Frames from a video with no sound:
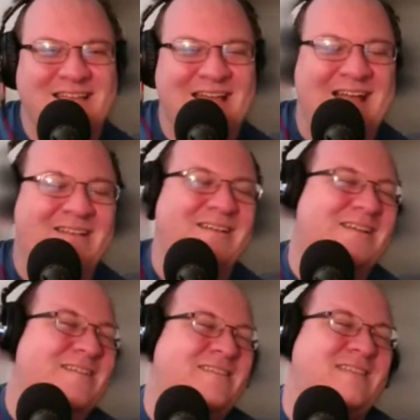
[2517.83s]
Yeah,
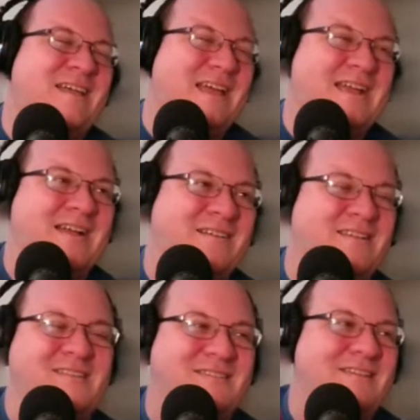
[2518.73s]
because it's not like I
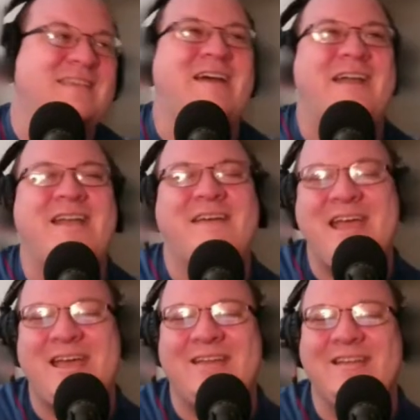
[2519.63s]
can discount out of
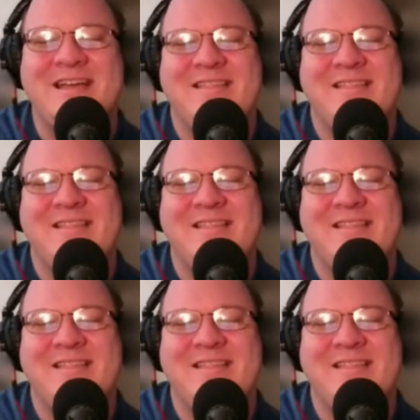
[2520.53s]
hand,